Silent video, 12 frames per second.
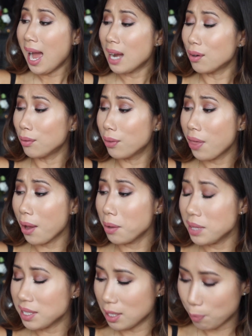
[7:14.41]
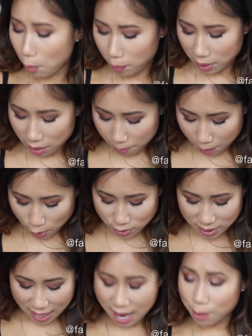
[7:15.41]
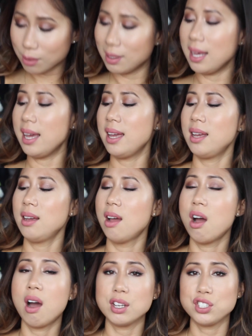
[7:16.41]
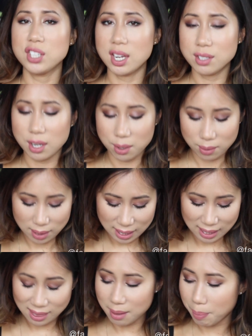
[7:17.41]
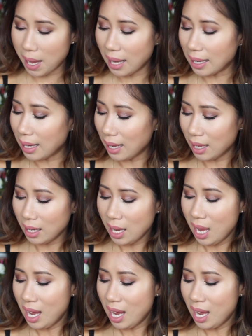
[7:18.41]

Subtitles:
And although this is probably the most out there eyeshadow in the palette,